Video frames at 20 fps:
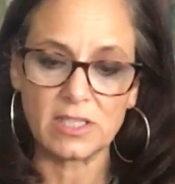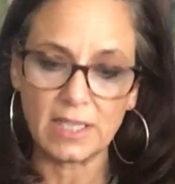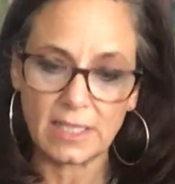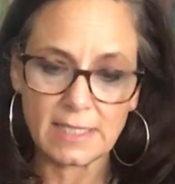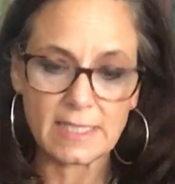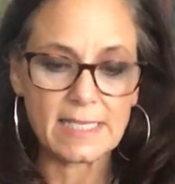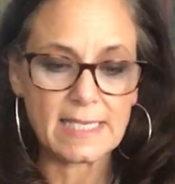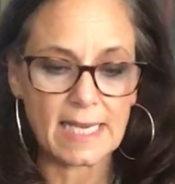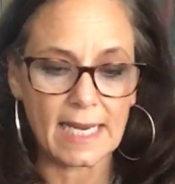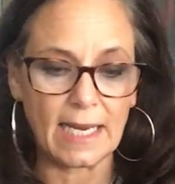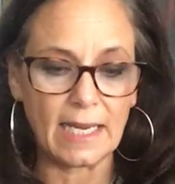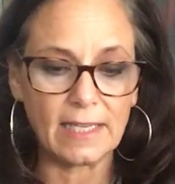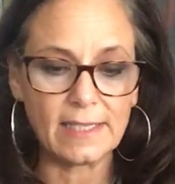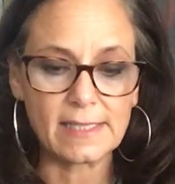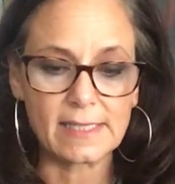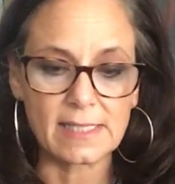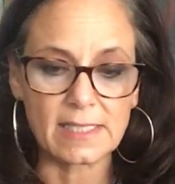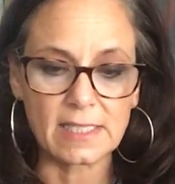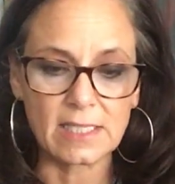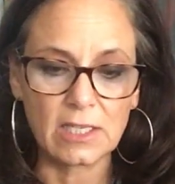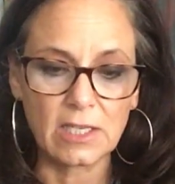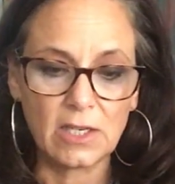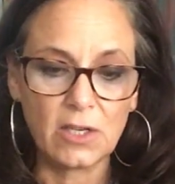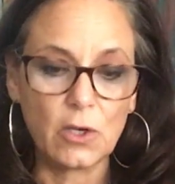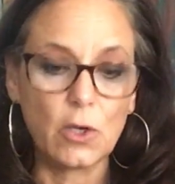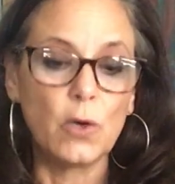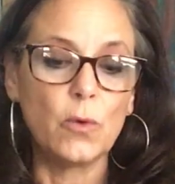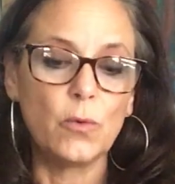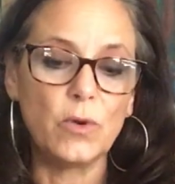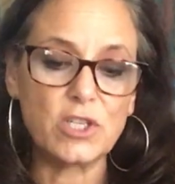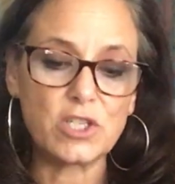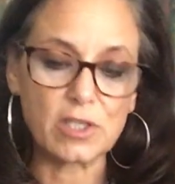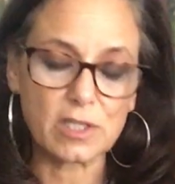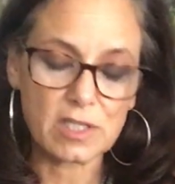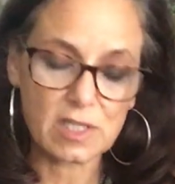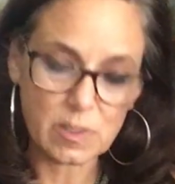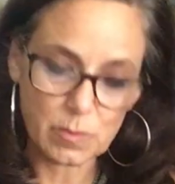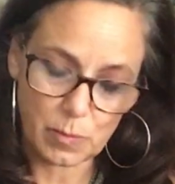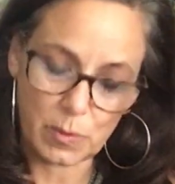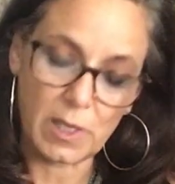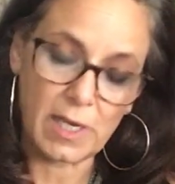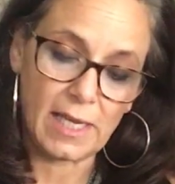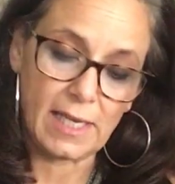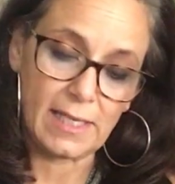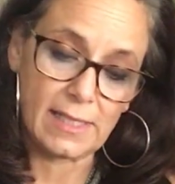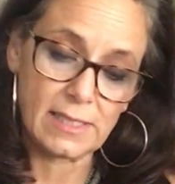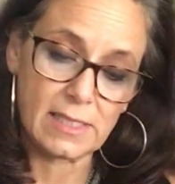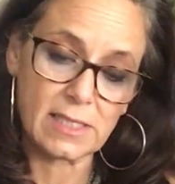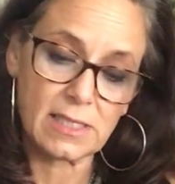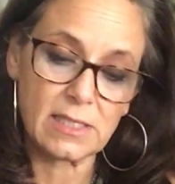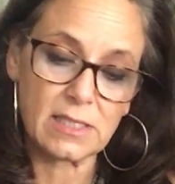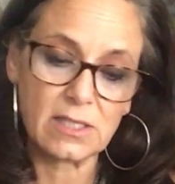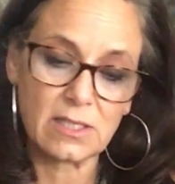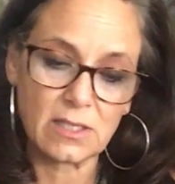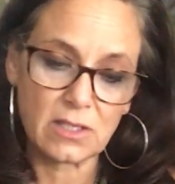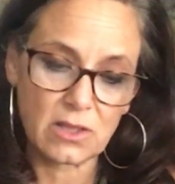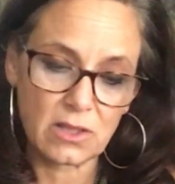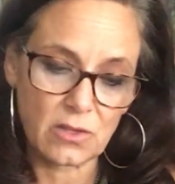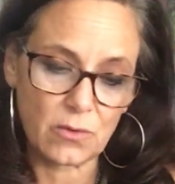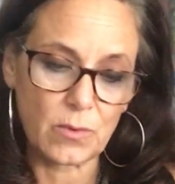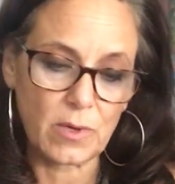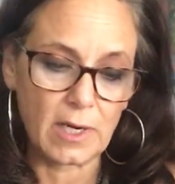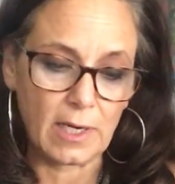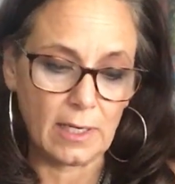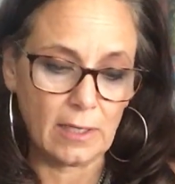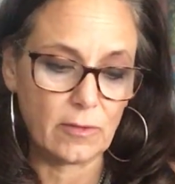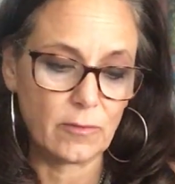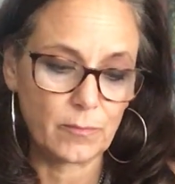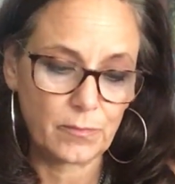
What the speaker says: They danced, which explains the rain.